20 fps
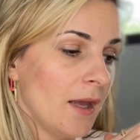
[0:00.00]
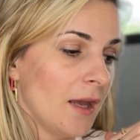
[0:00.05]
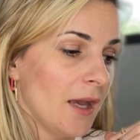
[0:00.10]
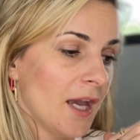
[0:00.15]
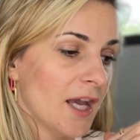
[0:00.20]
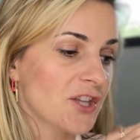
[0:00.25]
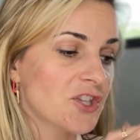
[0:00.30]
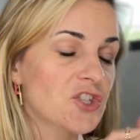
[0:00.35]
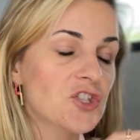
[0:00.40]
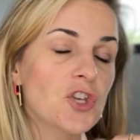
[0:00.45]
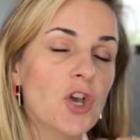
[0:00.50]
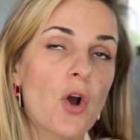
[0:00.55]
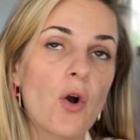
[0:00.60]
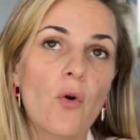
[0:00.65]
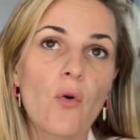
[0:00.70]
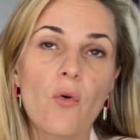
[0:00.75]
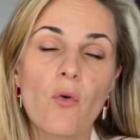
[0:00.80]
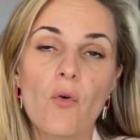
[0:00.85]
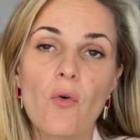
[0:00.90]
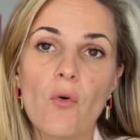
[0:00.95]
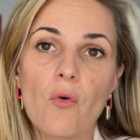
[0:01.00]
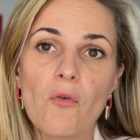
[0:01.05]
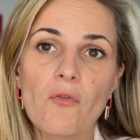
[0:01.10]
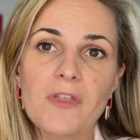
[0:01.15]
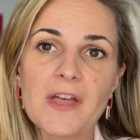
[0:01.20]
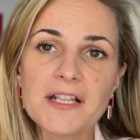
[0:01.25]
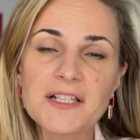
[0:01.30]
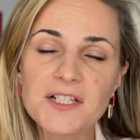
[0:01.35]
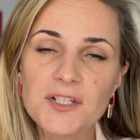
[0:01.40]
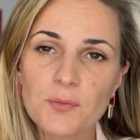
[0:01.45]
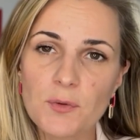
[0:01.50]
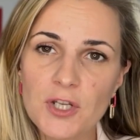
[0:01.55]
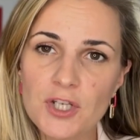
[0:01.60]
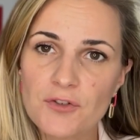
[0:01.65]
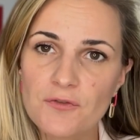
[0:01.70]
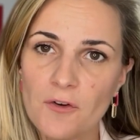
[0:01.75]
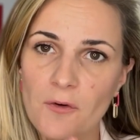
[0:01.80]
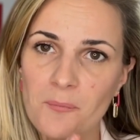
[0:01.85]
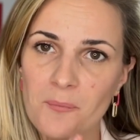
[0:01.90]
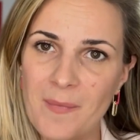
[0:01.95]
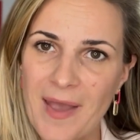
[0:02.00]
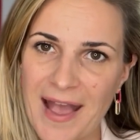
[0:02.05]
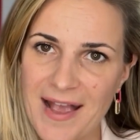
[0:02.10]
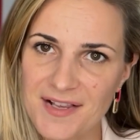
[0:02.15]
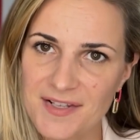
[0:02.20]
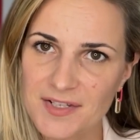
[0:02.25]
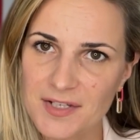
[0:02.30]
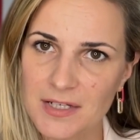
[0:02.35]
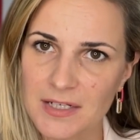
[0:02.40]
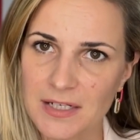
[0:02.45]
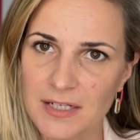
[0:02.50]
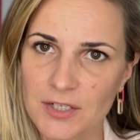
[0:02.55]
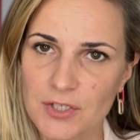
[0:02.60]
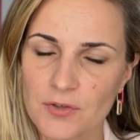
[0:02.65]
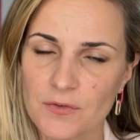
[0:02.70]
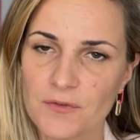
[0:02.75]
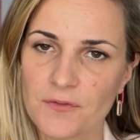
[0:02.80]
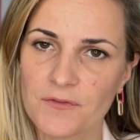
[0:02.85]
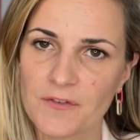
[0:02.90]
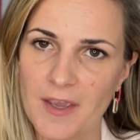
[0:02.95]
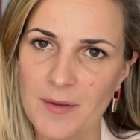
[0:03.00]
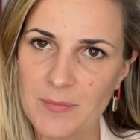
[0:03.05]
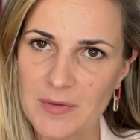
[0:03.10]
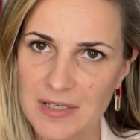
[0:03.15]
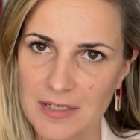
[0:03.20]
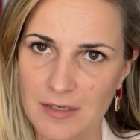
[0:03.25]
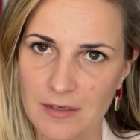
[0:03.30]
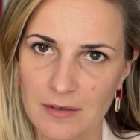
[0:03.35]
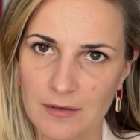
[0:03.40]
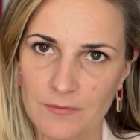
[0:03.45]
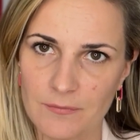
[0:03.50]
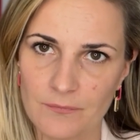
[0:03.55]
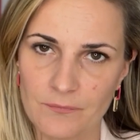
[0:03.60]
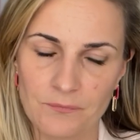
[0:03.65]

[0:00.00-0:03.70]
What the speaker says: And so that switch from masculine to feminine